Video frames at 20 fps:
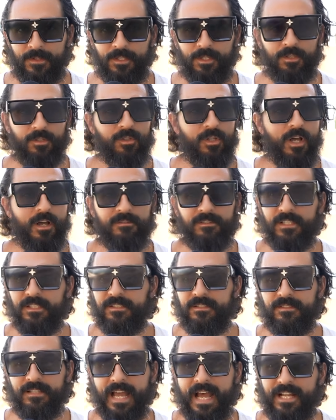You know, law of
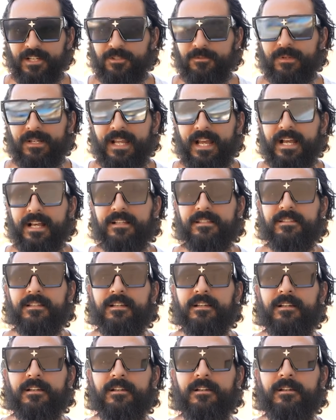detachment has
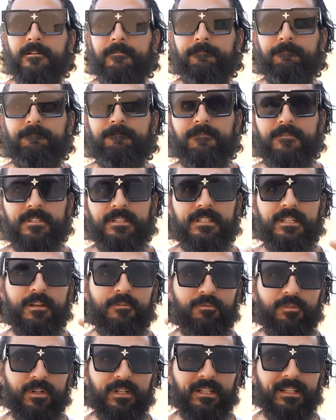
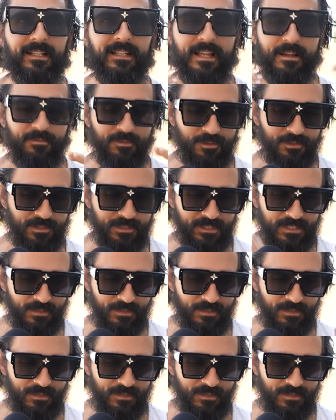different levels,